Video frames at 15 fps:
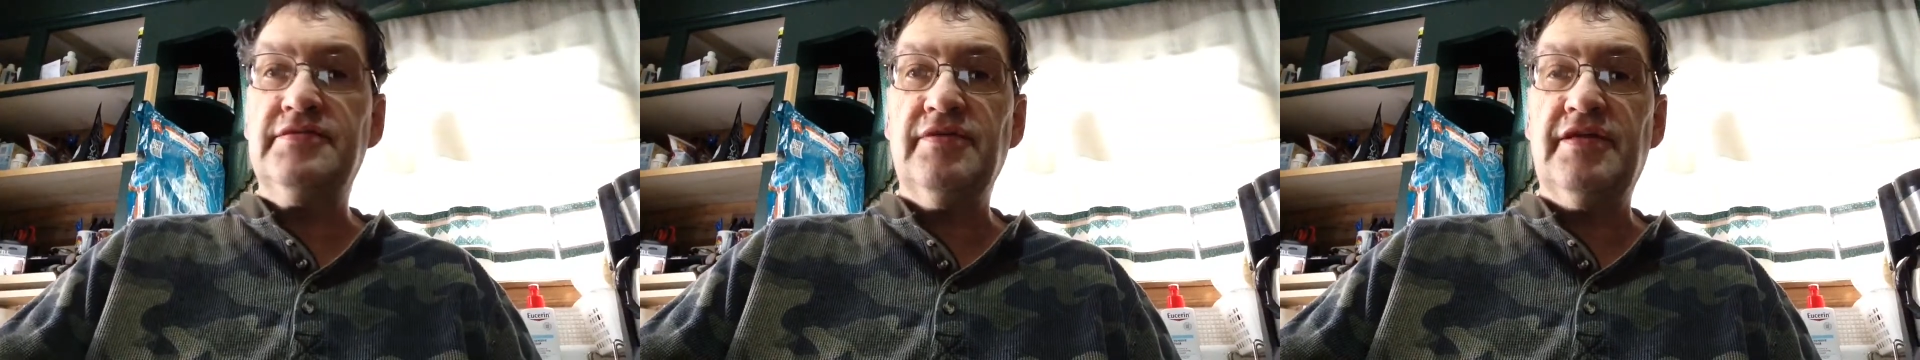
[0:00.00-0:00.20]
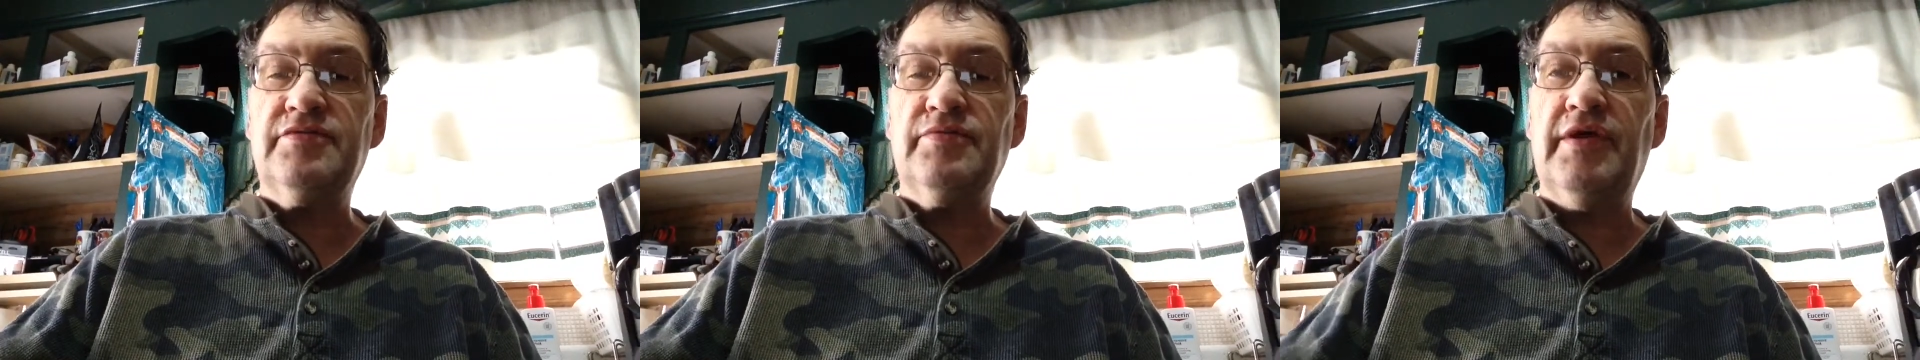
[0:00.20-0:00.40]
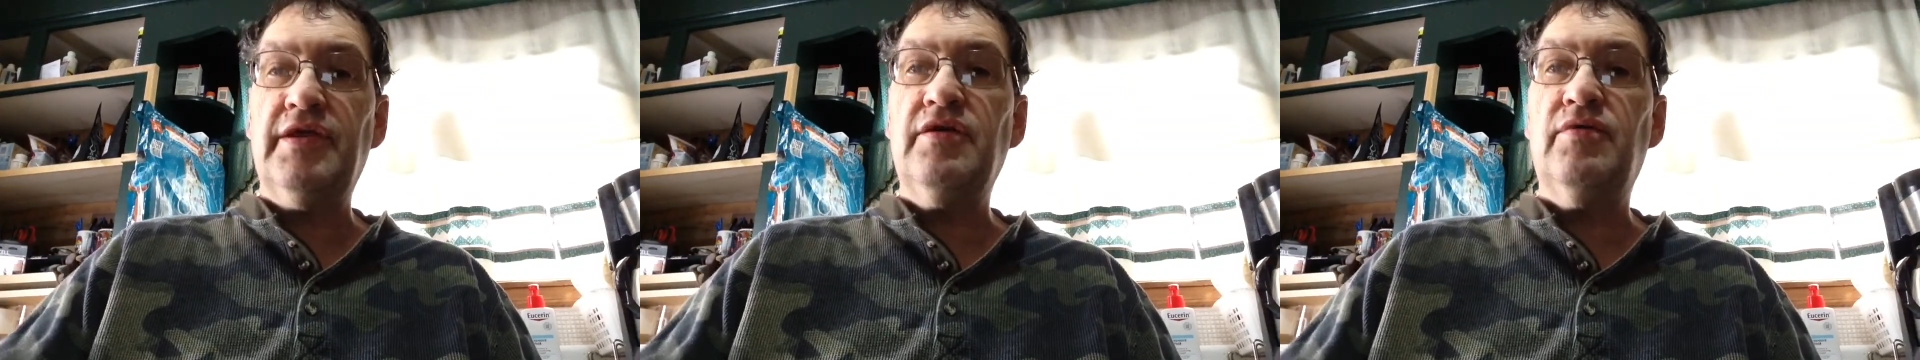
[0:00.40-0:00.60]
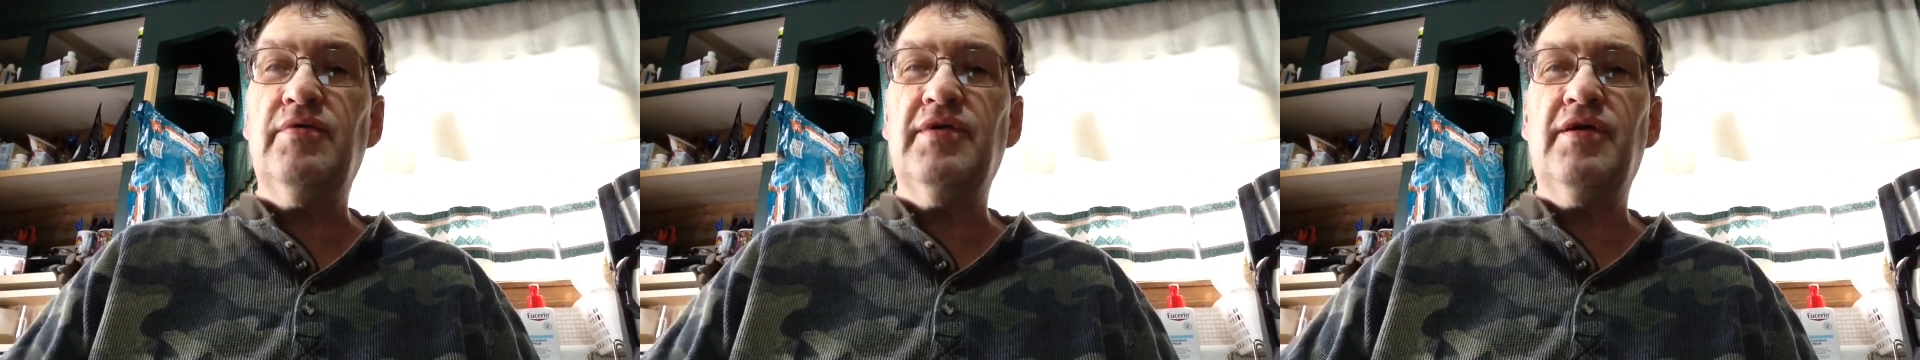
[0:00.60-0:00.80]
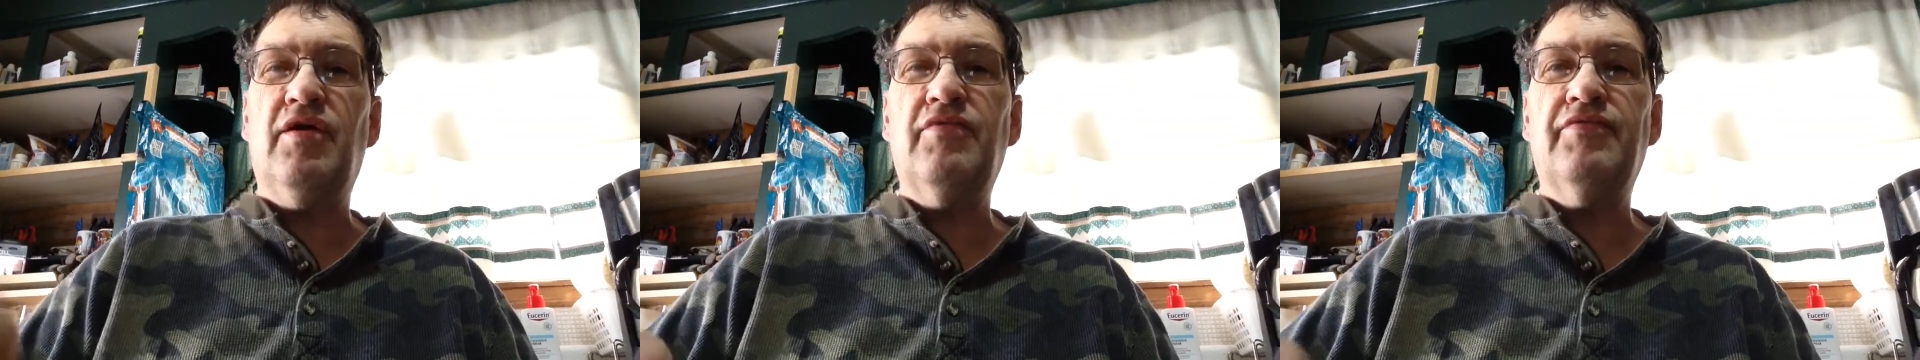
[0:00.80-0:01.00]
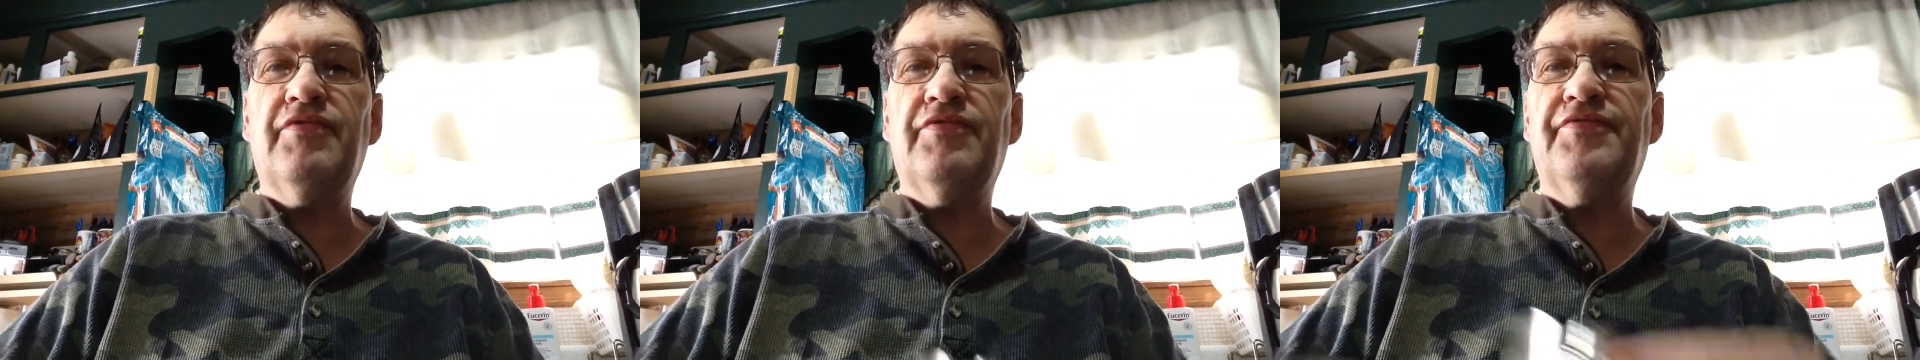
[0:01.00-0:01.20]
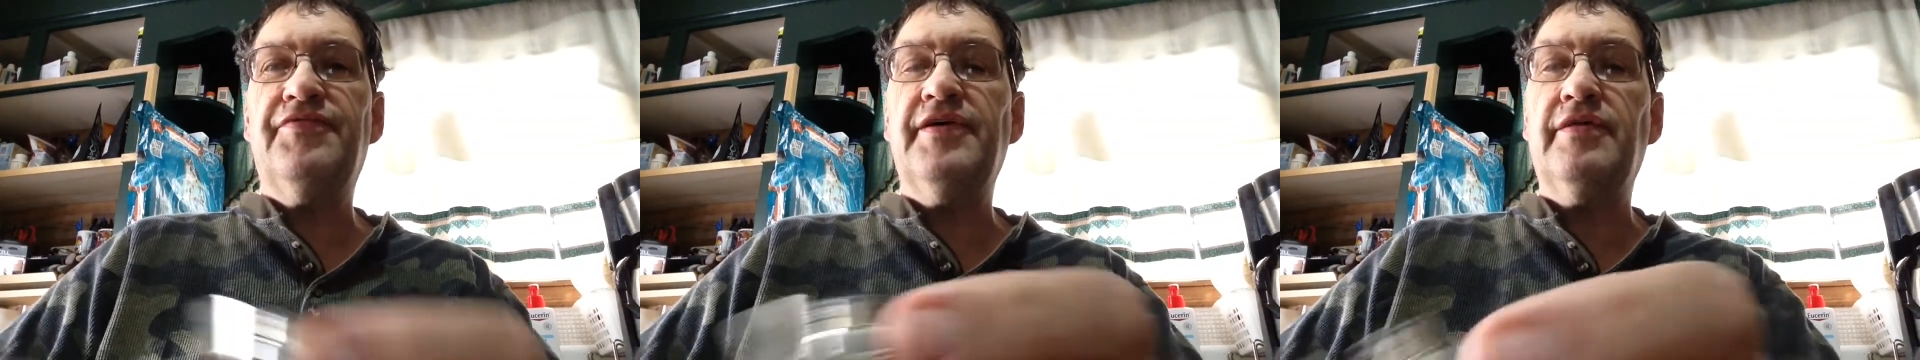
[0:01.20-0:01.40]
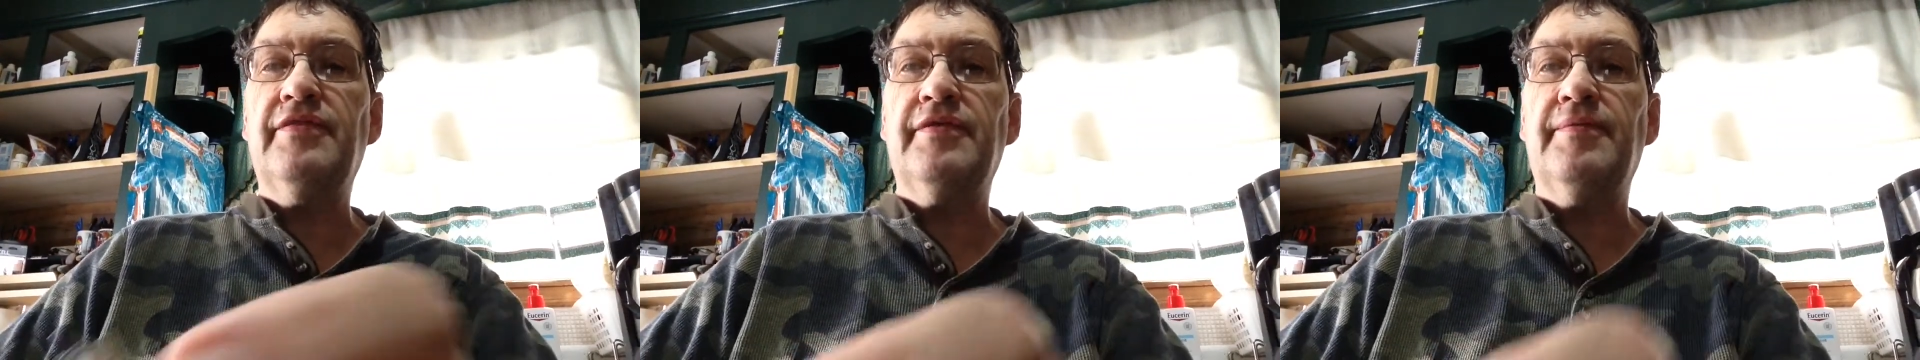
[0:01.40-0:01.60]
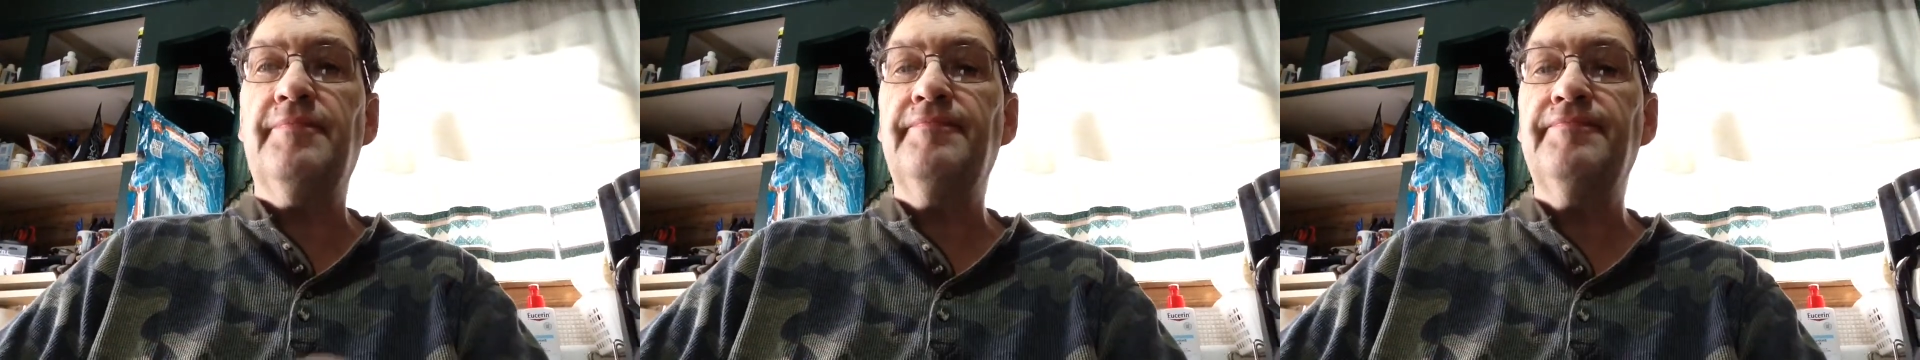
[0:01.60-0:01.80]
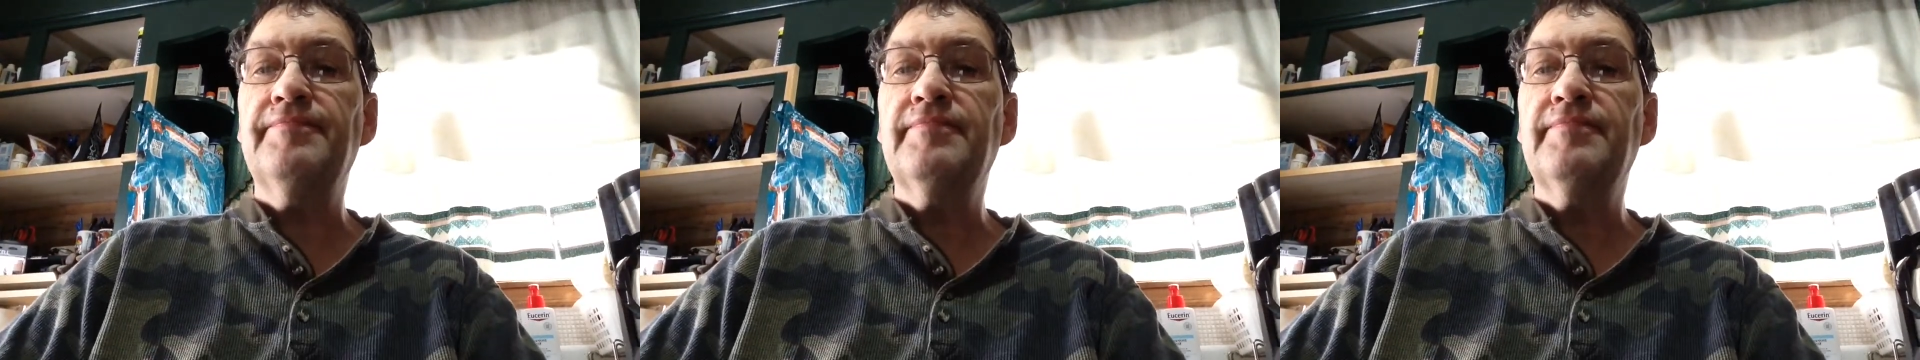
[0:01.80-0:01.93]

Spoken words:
And that's why you don't want to overfill them.